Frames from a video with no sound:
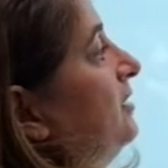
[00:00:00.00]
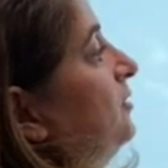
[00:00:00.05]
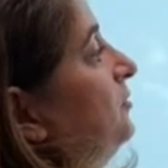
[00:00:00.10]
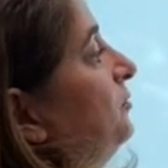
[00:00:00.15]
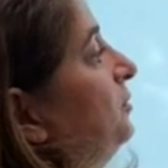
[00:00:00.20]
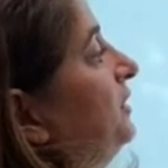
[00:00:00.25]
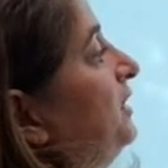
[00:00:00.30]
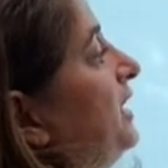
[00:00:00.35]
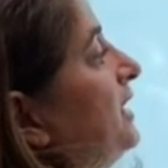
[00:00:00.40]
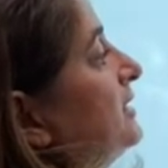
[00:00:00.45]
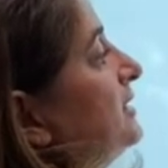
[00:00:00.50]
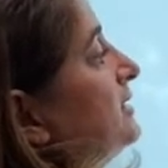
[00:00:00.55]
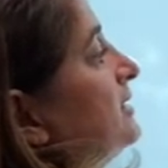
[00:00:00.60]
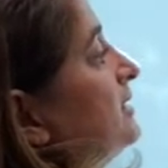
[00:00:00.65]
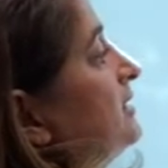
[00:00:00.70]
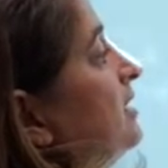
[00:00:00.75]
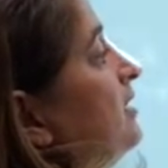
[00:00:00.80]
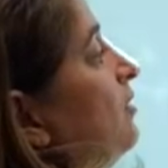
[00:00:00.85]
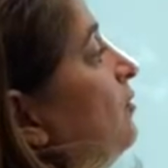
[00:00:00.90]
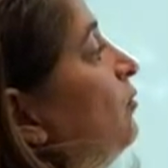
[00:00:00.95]
Plus,
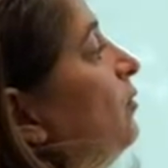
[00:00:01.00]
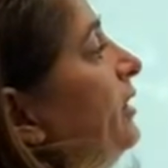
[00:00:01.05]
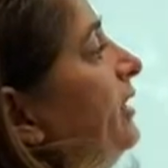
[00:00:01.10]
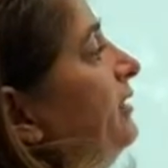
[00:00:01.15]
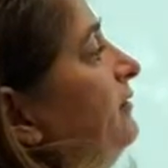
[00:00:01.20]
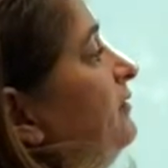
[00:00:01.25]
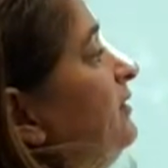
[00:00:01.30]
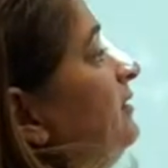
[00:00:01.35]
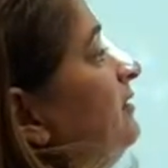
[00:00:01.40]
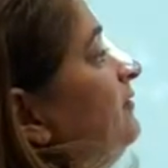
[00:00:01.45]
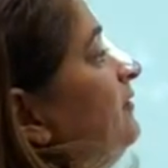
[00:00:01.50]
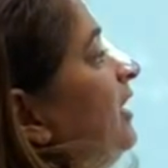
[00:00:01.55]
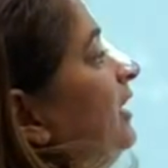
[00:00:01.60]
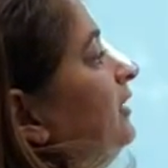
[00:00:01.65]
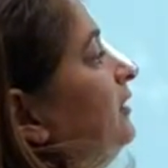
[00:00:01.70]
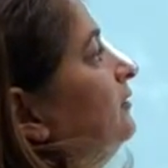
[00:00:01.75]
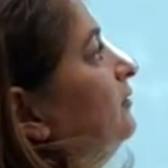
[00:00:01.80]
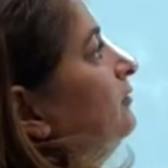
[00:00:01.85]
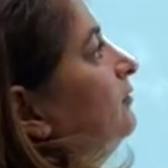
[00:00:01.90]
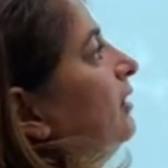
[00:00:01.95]
whatever the
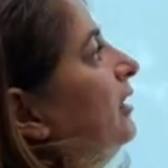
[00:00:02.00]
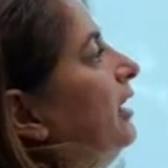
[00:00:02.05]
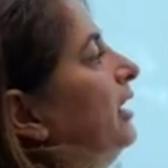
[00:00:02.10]
value,